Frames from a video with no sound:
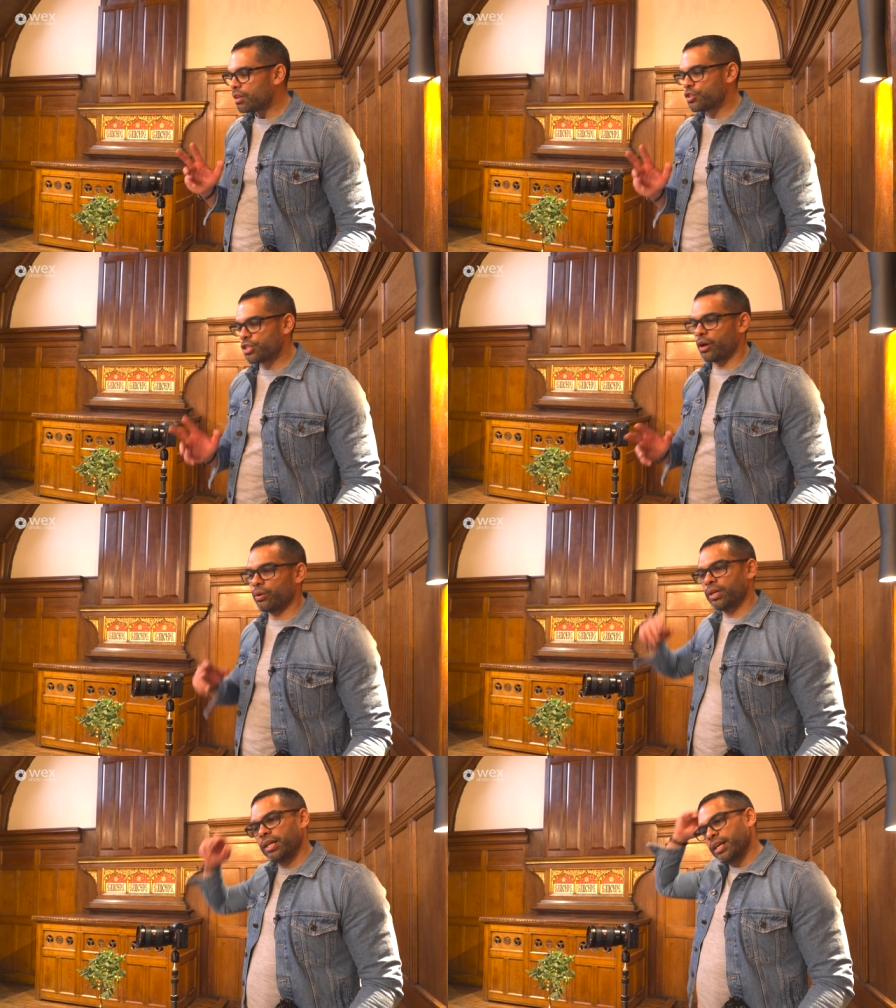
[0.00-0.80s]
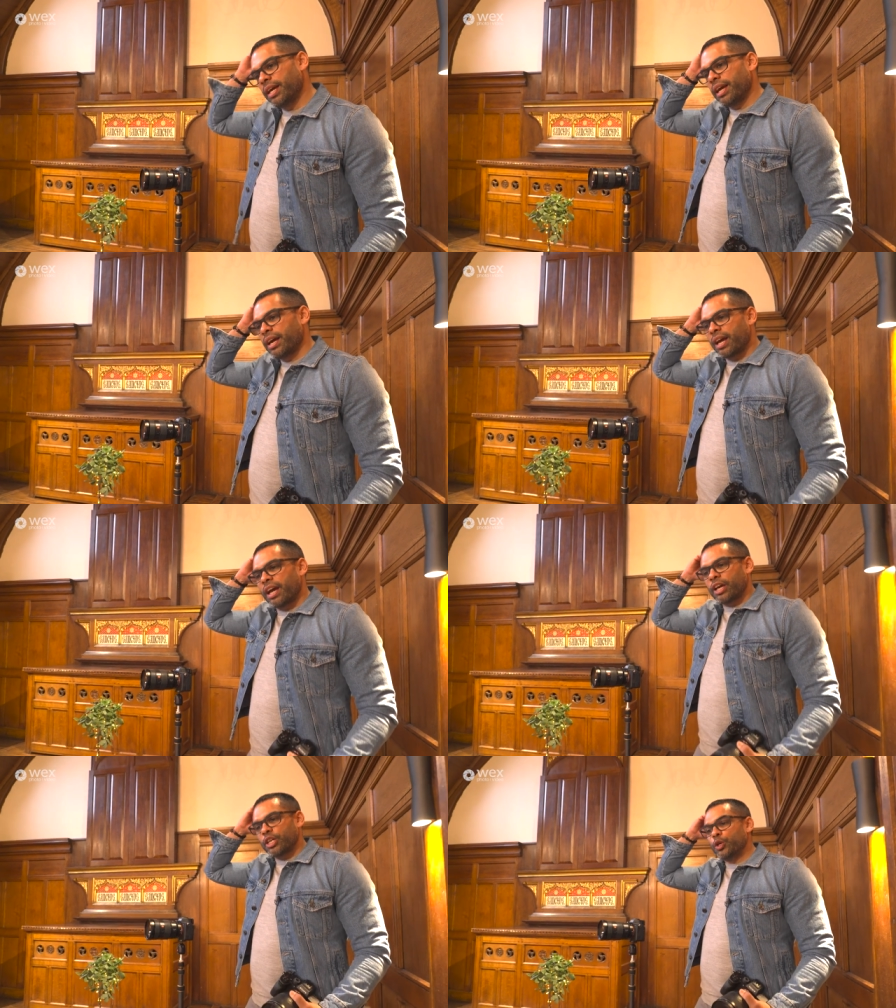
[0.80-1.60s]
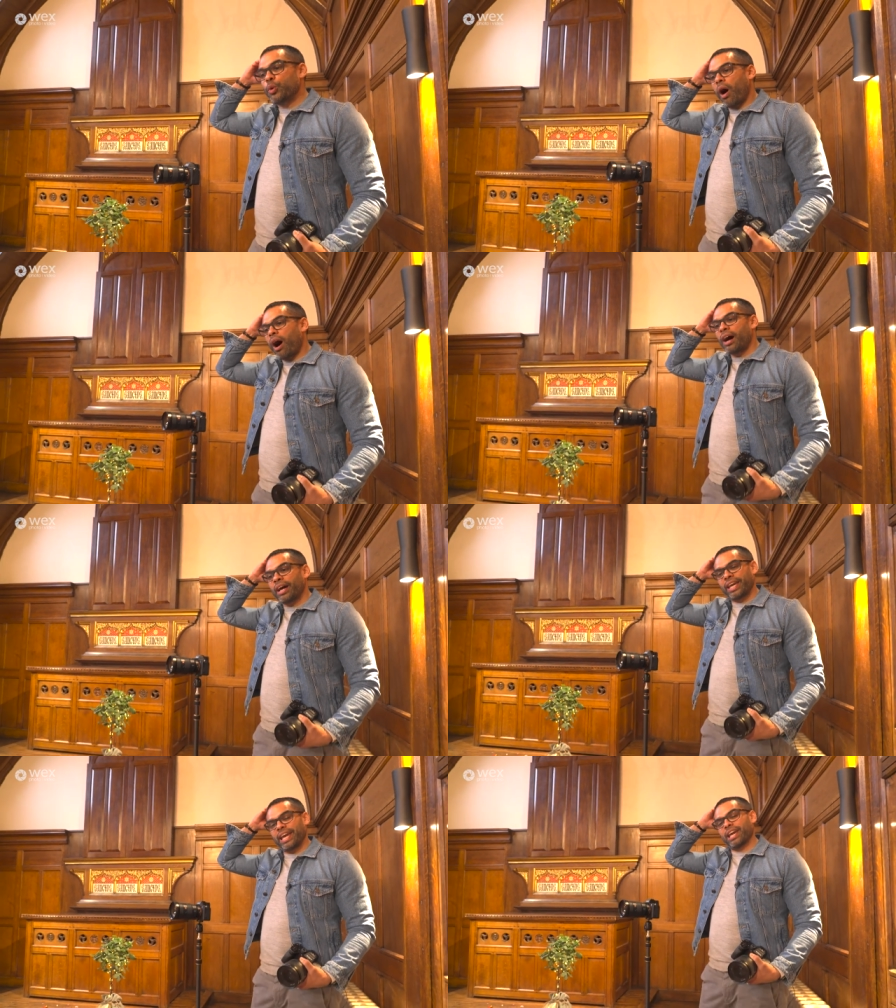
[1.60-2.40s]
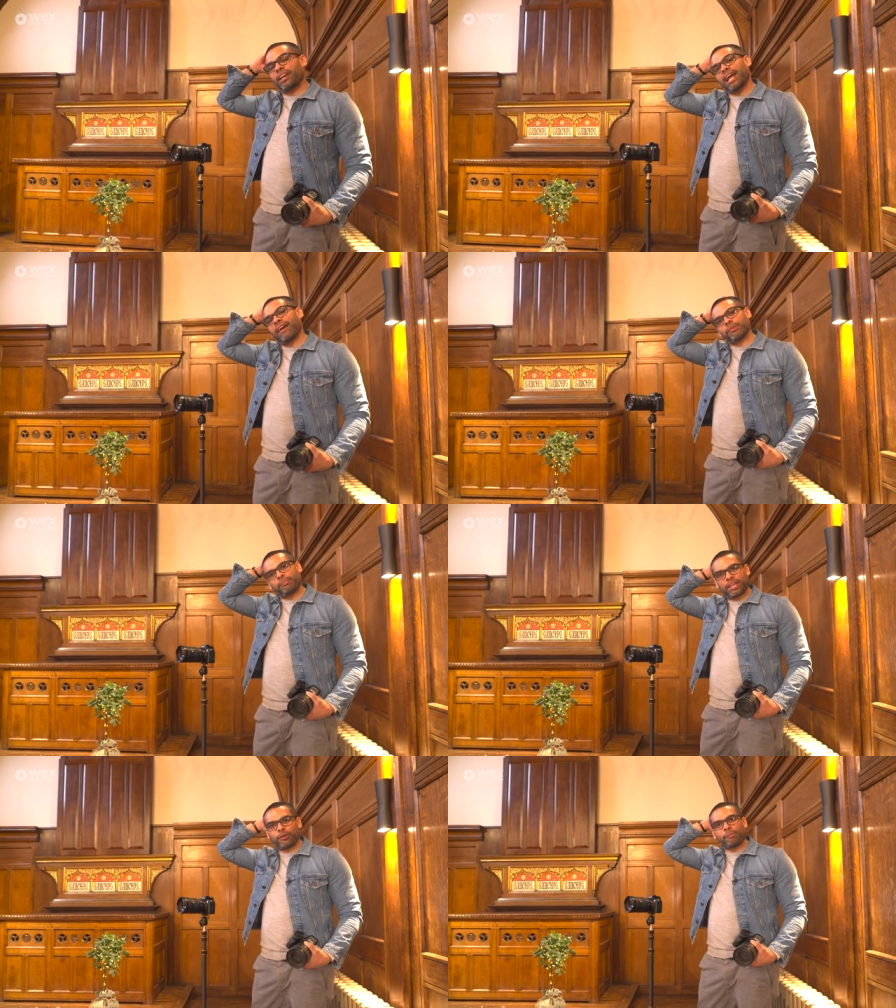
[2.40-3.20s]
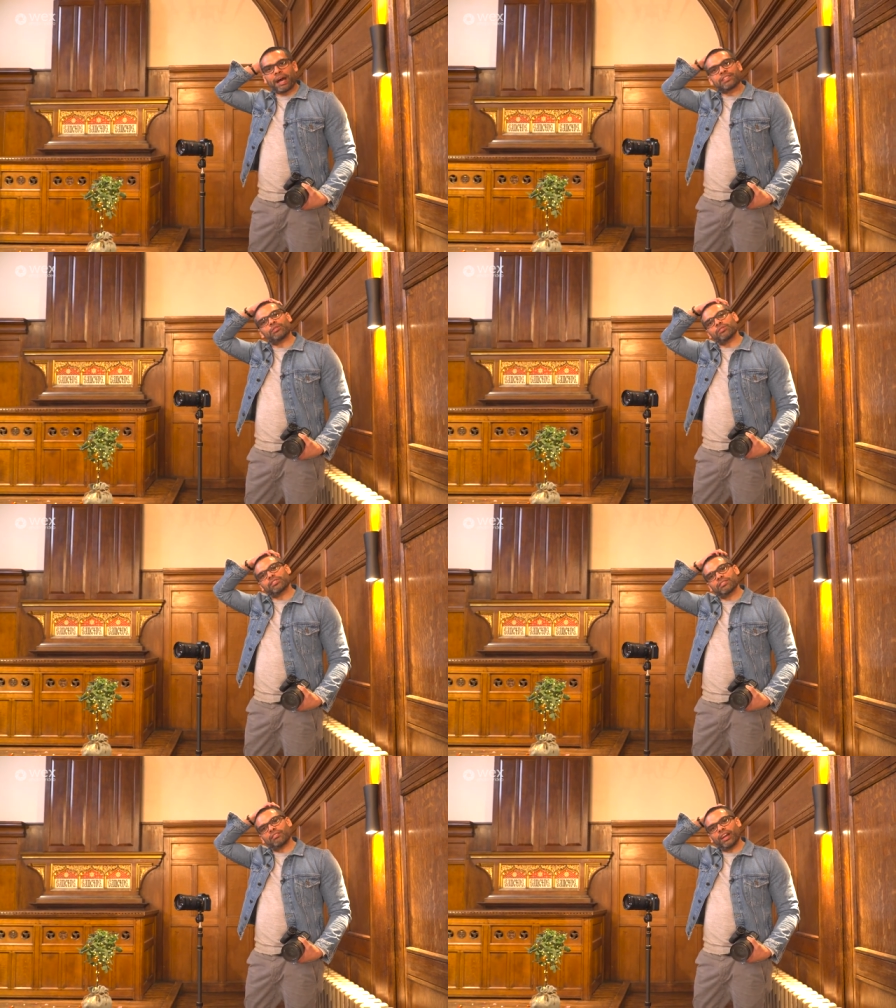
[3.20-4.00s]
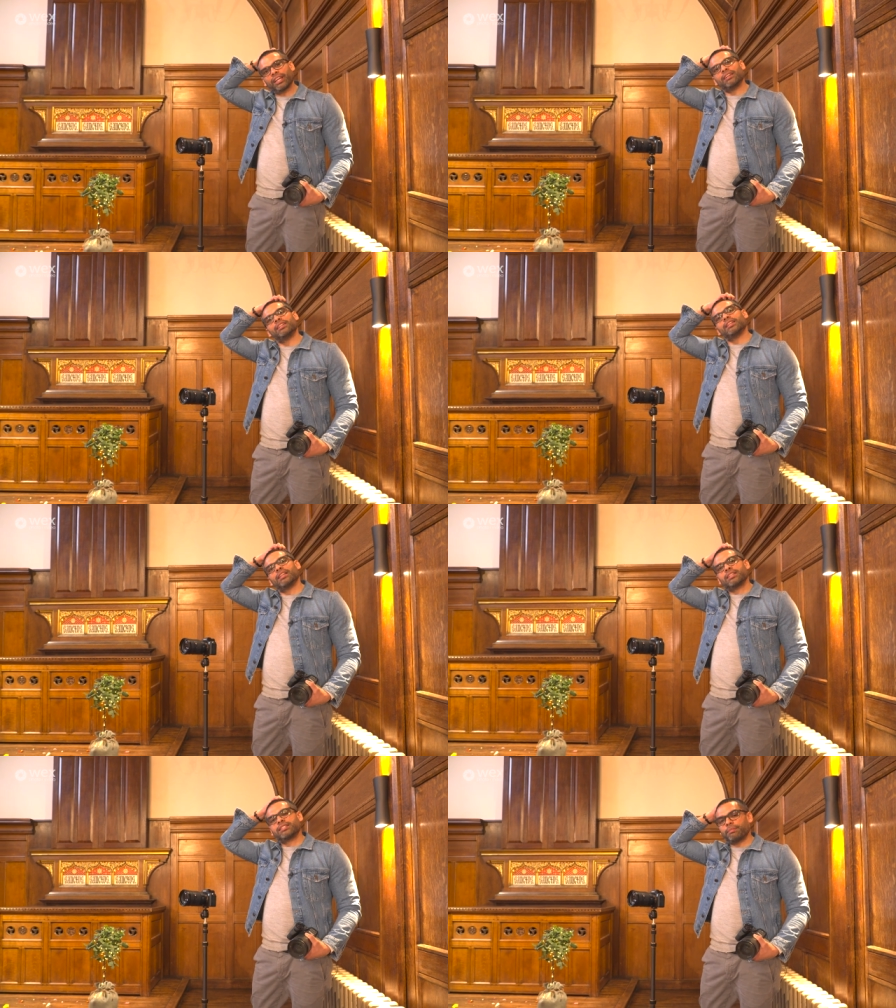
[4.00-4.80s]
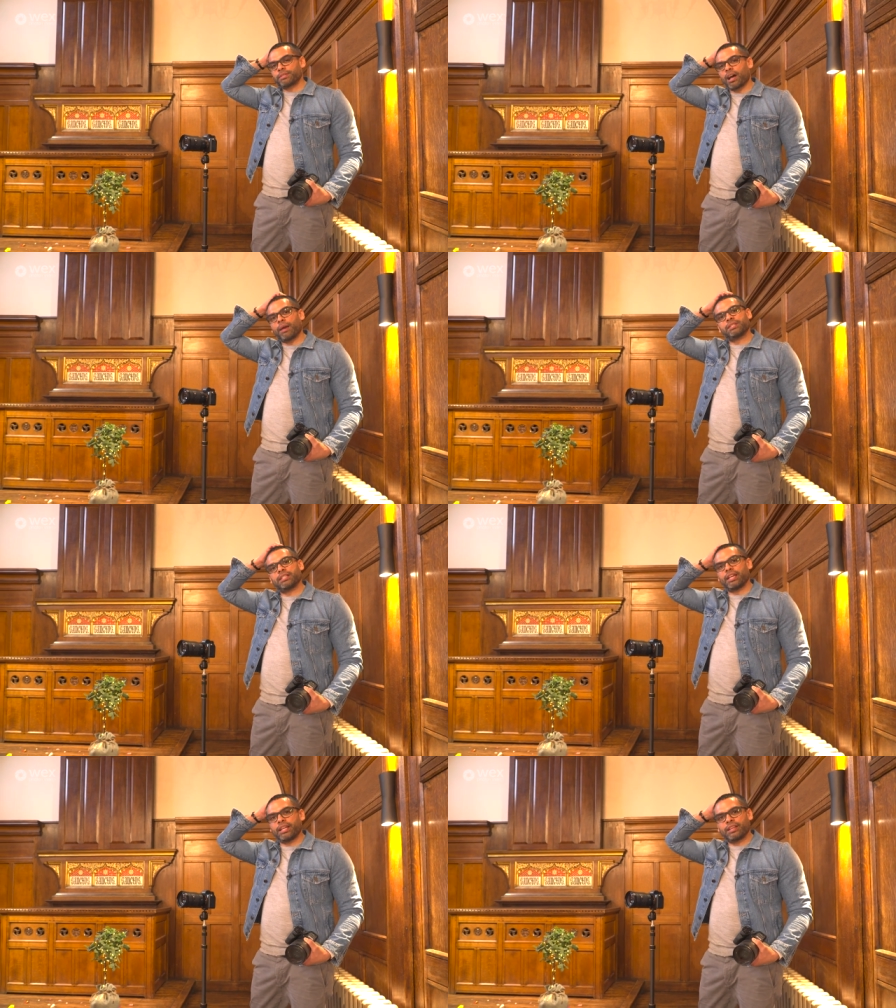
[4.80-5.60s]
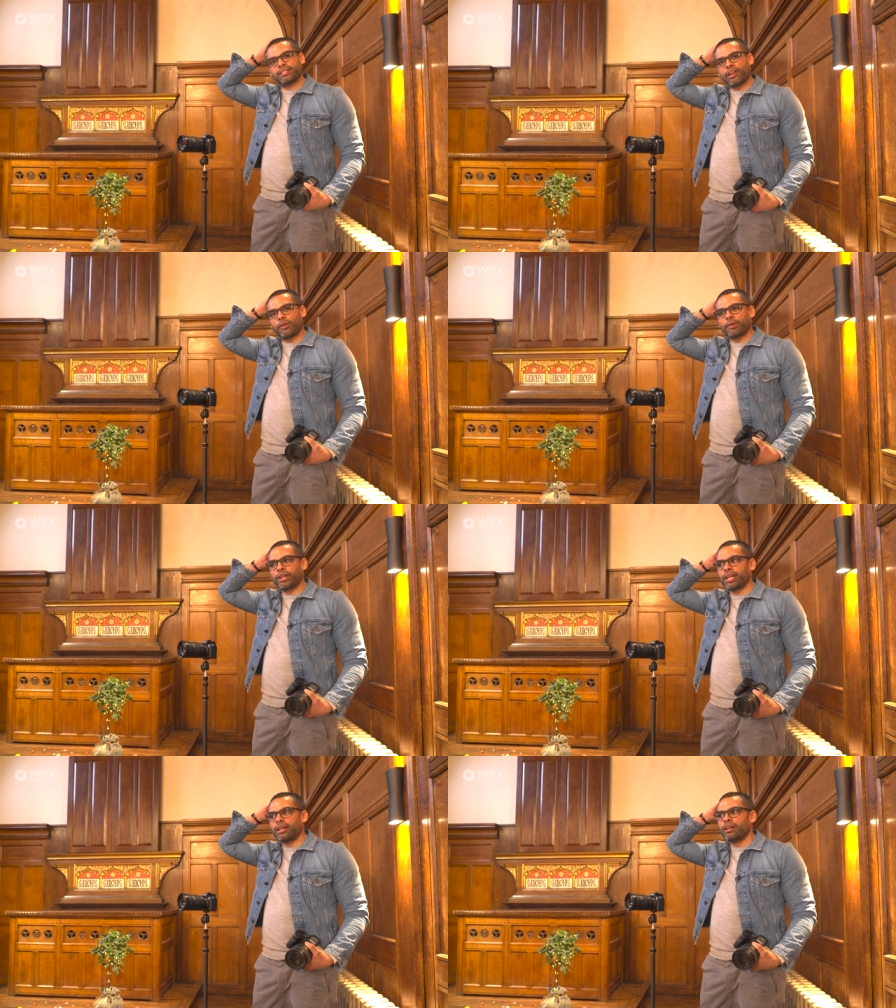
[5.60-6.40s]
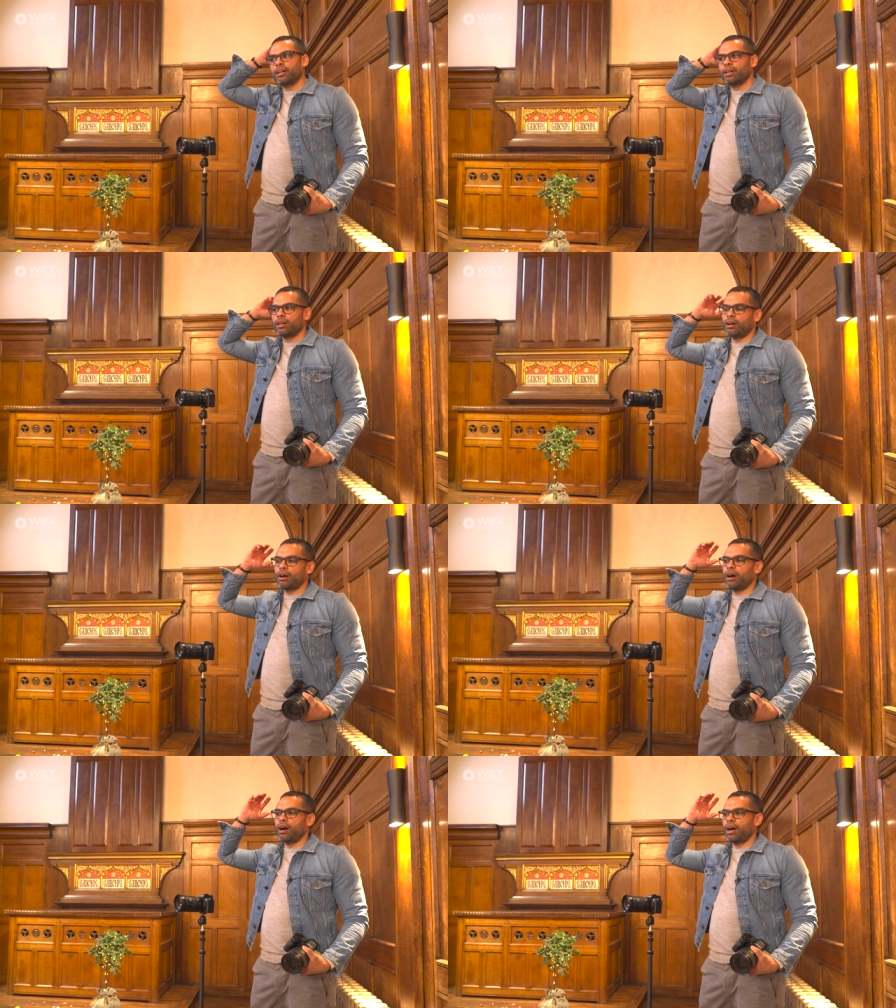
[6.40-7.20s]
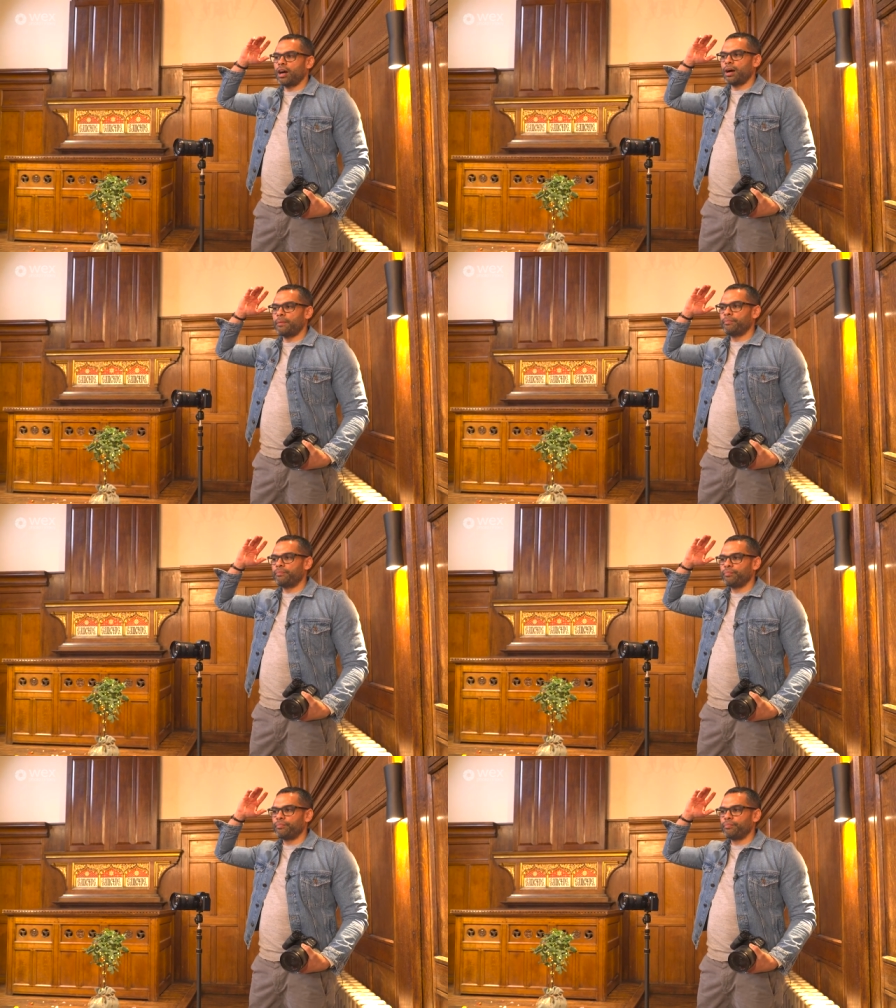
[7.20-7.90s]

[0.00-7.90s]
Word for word: So you are here going to have to pick your battles, right? Sometimes in, in a ceremony, um,